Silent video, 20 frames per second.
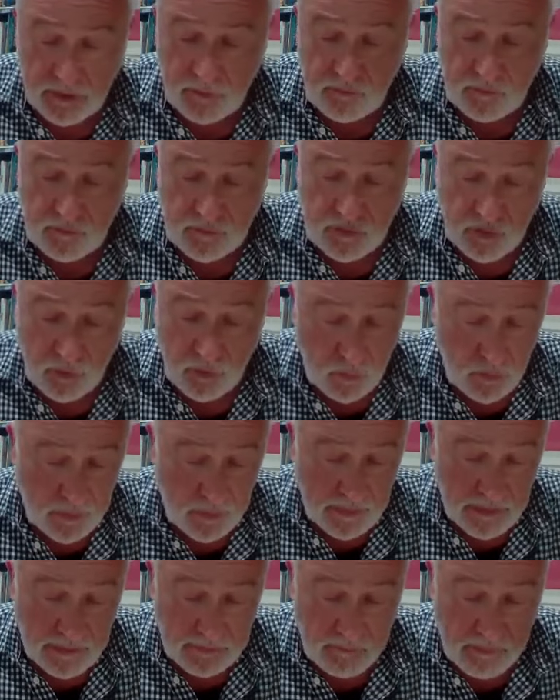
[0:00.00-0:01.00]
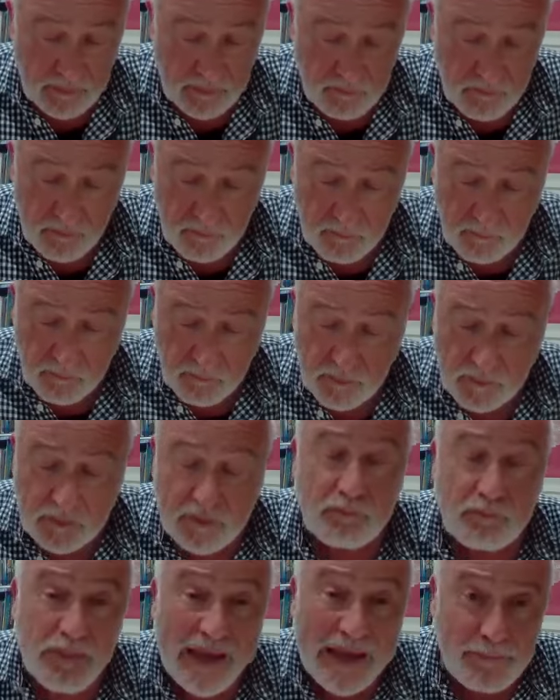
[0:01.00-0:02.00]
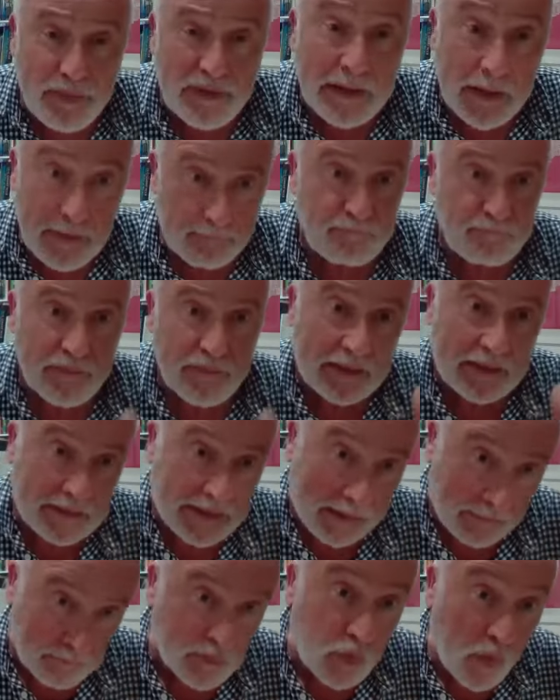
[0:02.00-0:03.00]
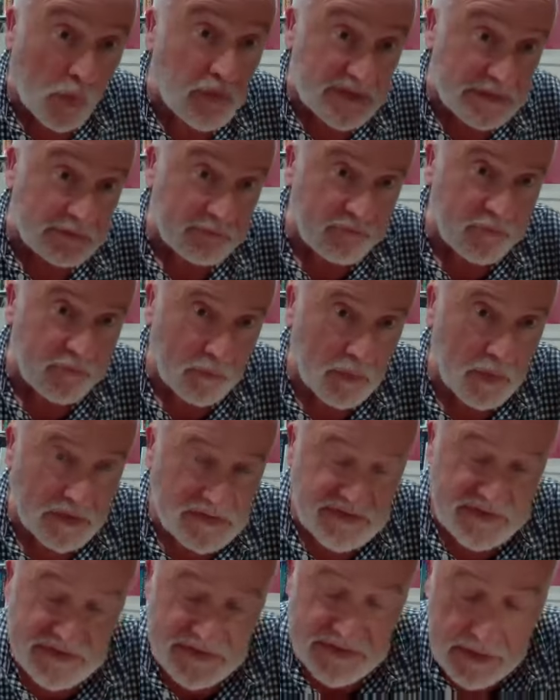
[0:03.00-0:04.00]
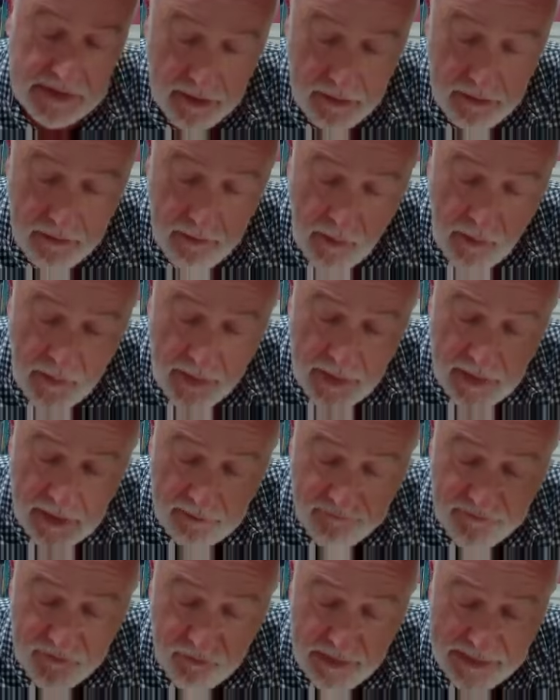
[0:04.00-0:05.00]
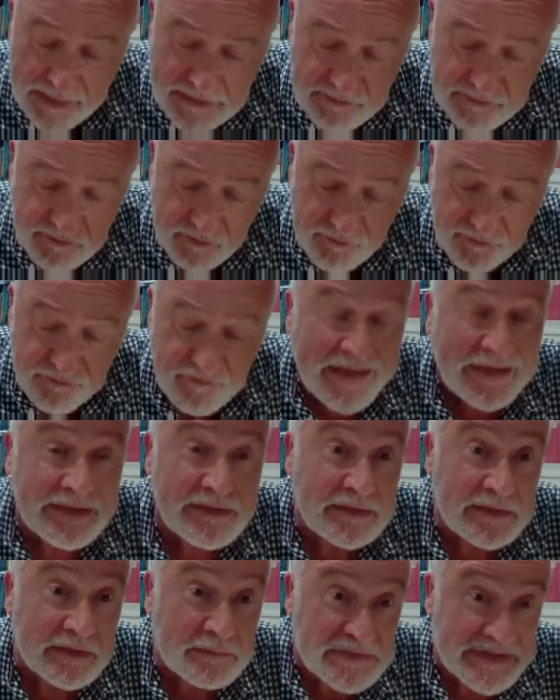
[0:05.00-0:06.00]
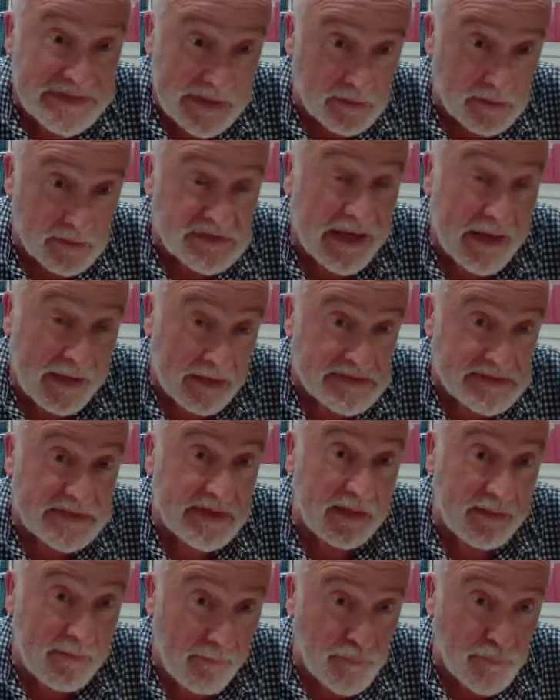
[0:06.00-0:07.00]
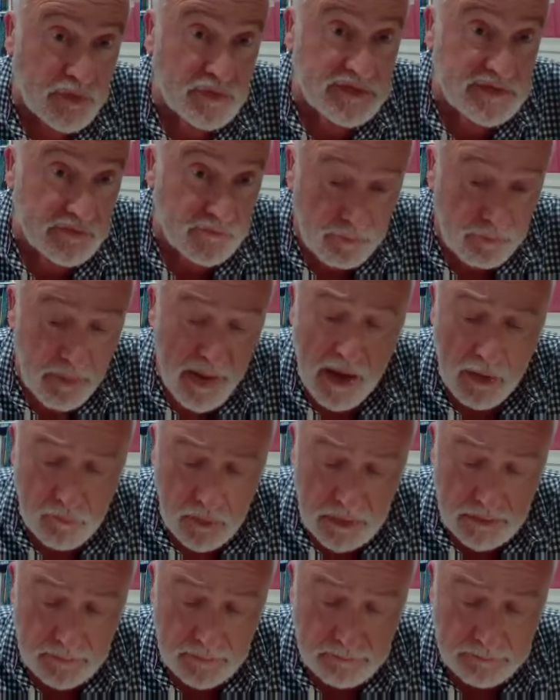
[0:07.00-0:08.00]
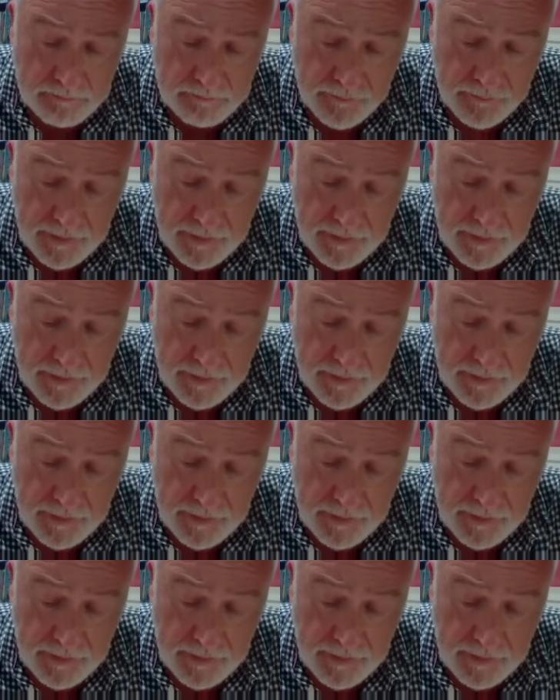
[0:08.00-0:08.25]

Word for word: you know, people, and I'm quoting from Hutcheson here, have the right of defending themselves against the abuse of power.